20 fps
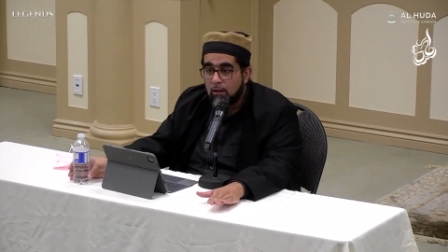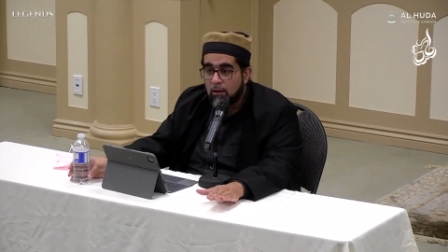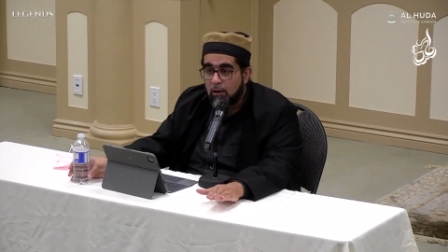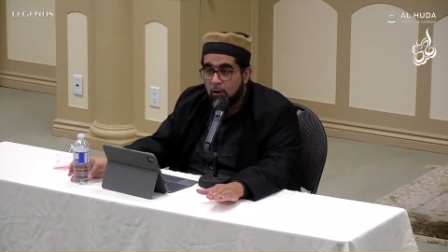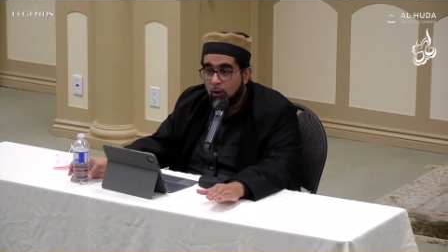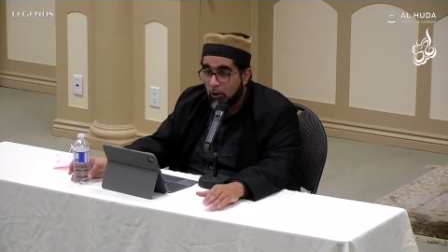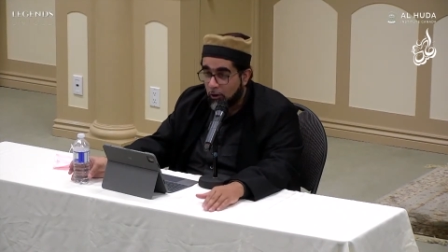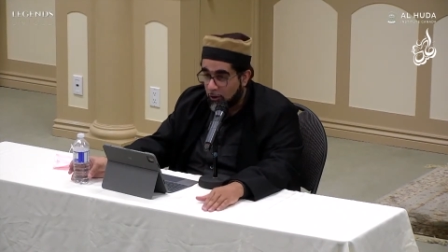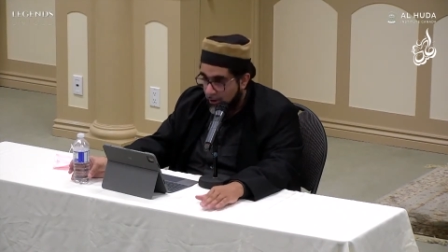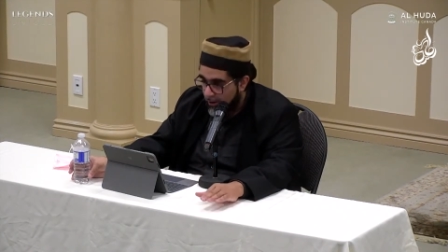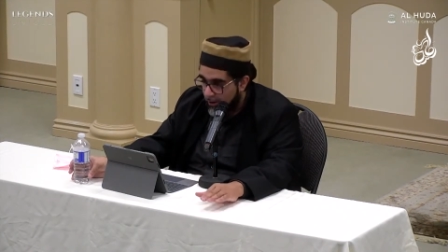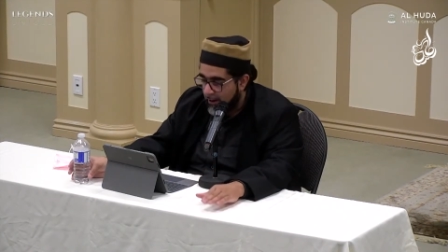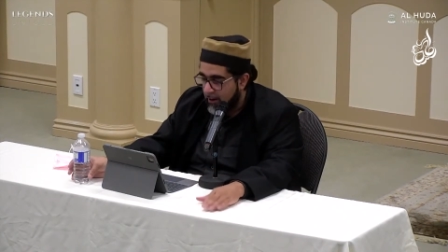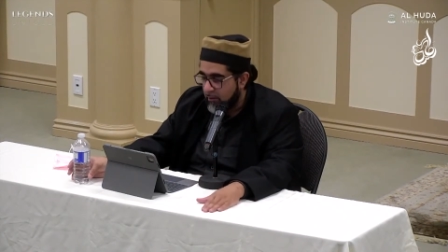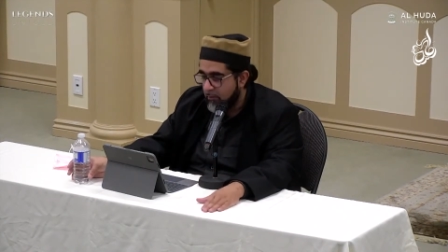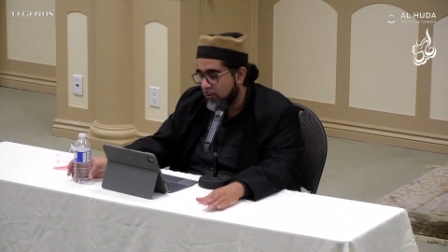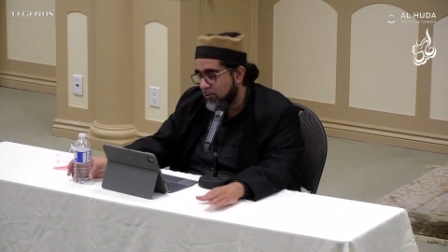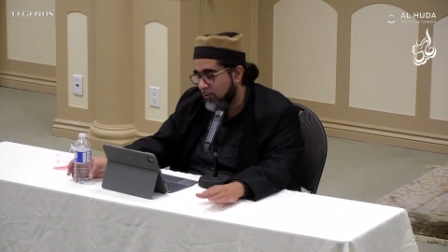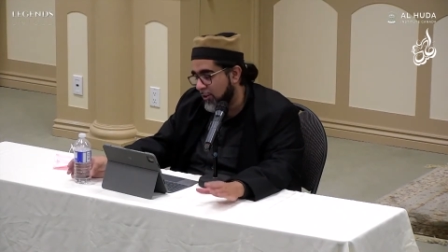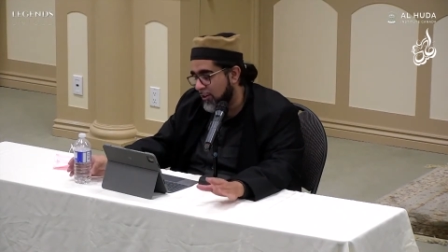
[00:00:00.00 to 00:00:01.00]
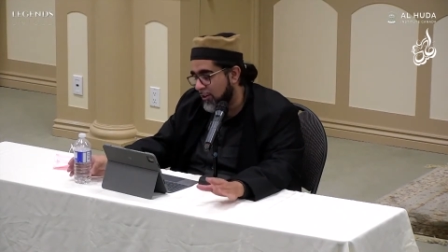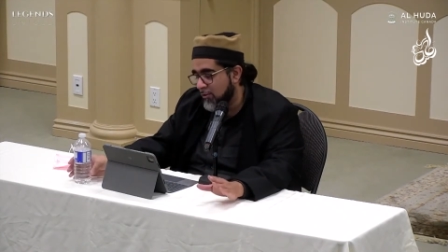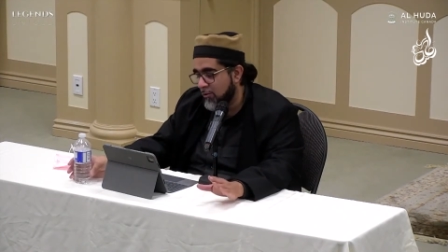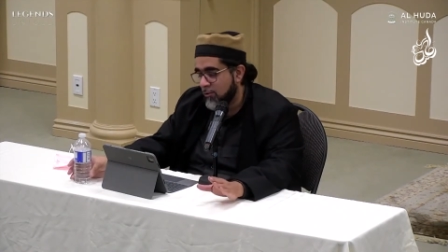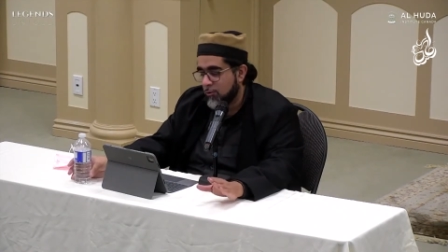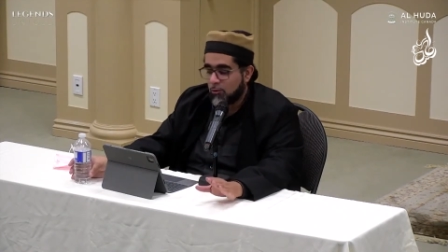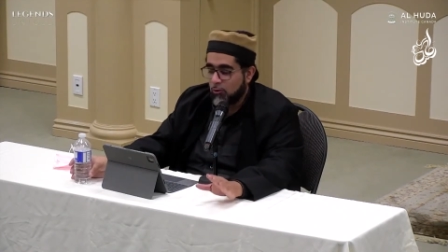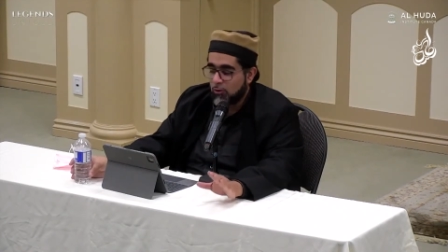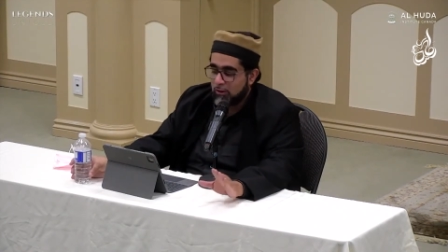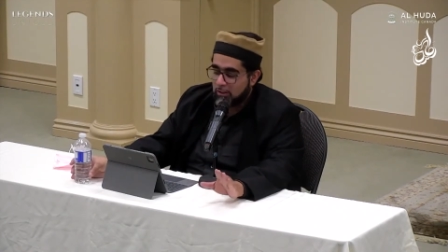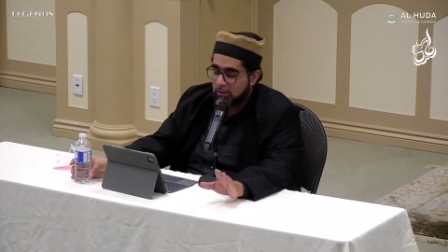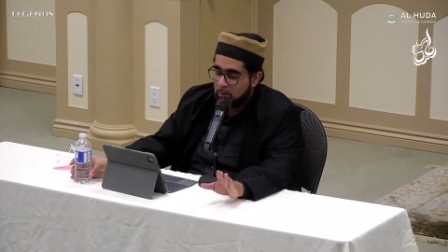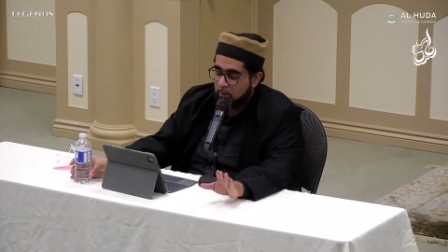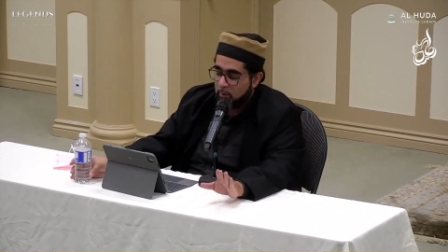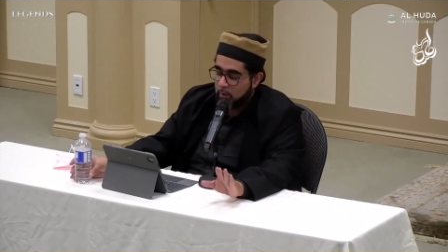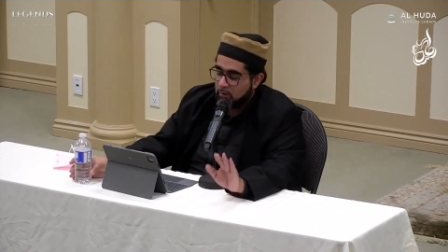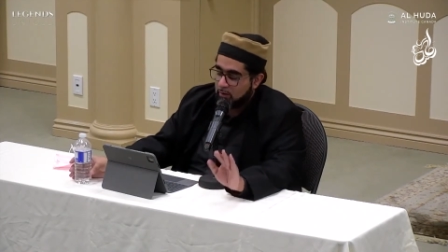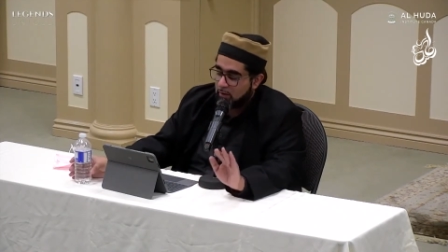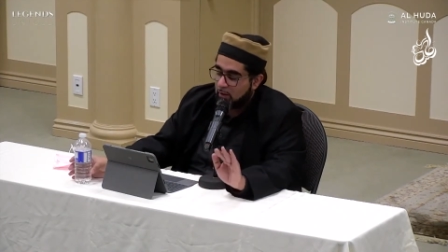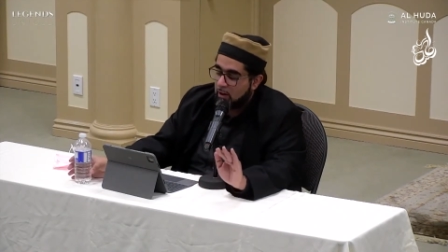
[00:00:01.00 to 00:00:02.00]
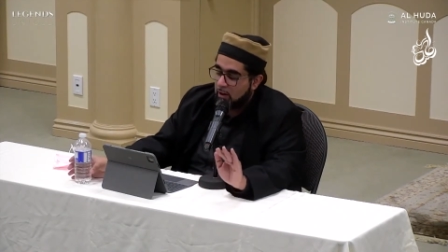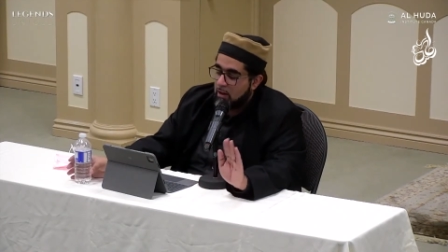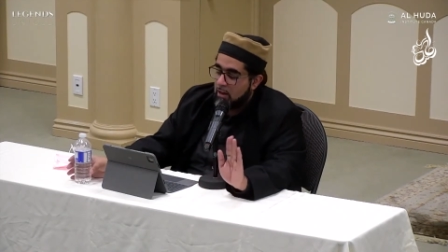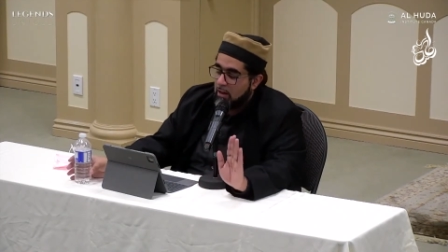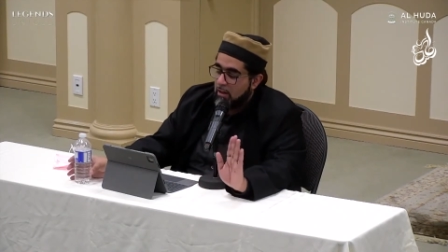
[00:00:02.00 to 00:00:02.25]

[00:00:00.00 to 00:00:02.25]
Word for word: Oh, you're learning about treaties in school? That's amazing.